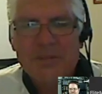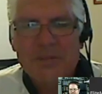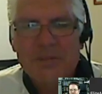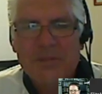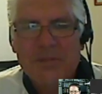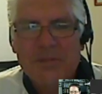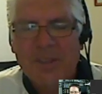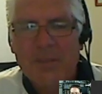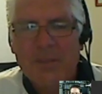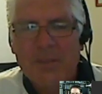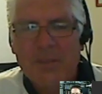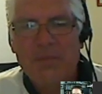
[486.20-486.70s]

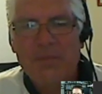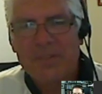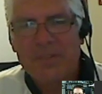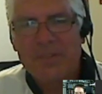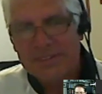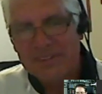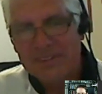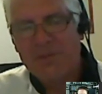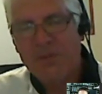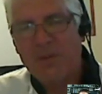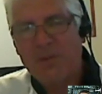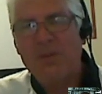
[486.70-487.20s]

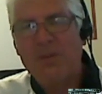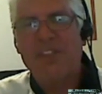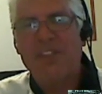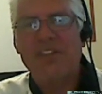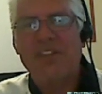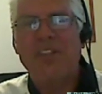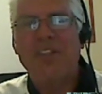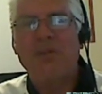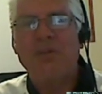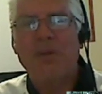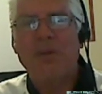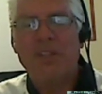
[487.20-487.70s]
from
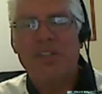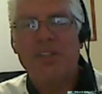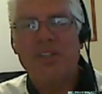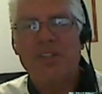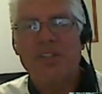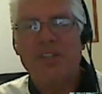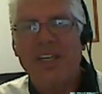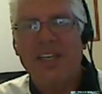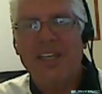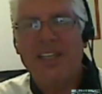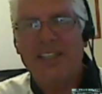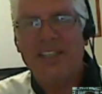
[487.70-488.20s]
listening to what you're
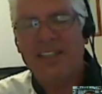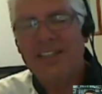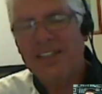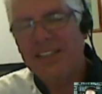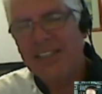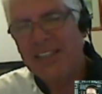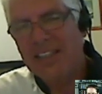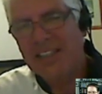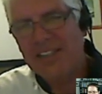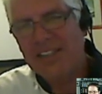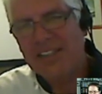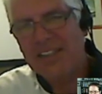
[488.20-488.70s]
saying,
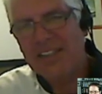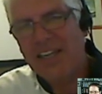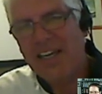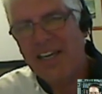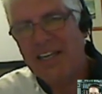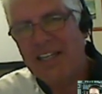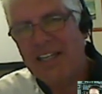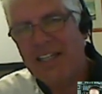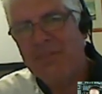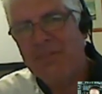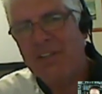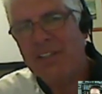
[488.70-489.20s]
it's
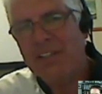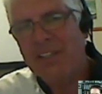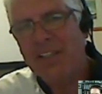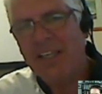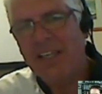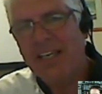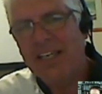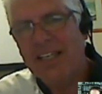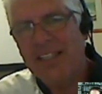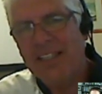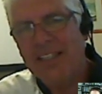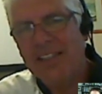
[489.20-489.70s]
not even
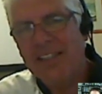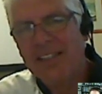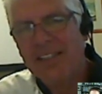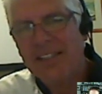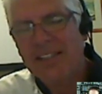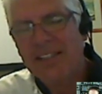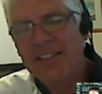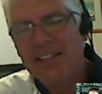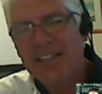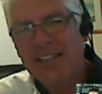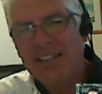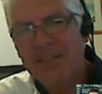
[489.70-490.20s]
like
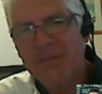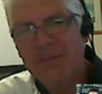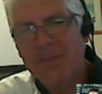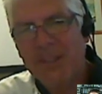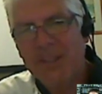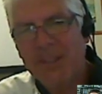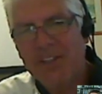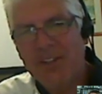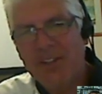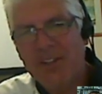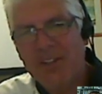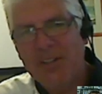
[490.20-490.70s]
I'm going
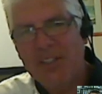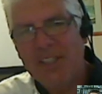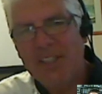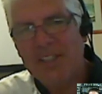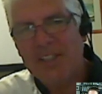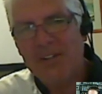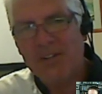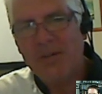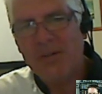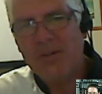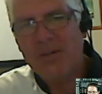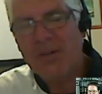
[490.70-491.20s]
to do
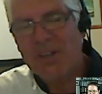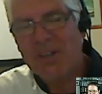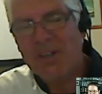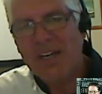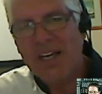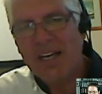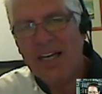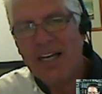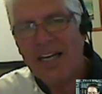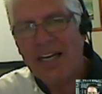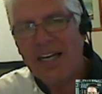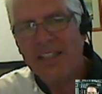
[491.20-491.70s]
this or
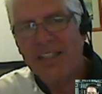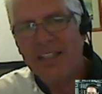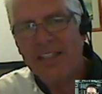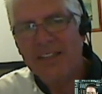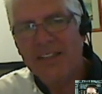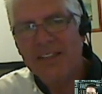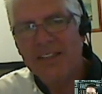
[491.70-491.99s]
not.